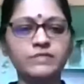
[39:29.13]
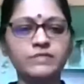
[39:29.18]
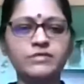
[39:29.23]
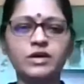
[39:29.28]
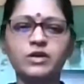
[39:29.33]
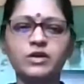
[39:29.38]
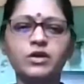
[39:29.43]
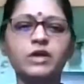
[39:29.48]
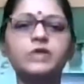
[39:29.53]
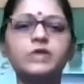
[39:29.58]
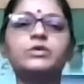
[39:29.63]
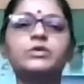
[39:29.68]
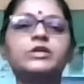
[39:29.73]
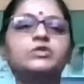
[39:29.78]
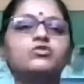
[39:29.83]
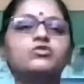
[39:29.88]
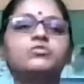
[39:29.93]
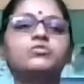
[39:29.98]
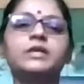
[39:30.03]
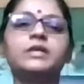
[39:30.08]
We are not doing
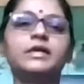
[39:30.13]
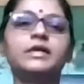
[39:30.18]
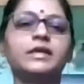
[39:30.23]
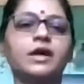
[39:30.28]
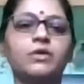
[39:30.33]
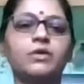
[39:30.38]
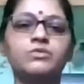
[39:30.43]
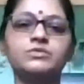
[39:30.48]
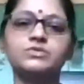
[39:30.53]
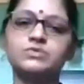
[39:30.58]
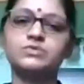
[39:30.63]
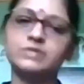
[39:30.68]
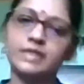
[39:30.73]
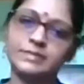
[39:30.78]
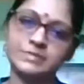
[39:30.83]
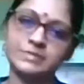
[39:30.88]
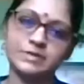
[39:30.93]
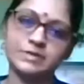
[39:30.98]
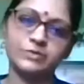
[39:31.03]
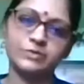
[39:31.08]
too many rounds, it's
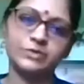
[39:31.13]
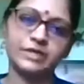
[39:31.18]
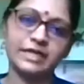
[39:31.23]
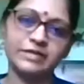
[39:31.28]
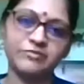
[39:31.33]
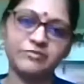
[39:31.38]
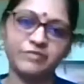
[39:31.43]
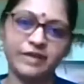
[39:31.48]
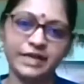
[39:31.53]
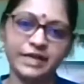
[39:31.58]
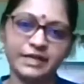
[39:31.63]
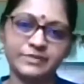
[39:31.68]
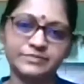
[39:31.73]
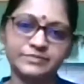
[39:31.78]
absolutely fine.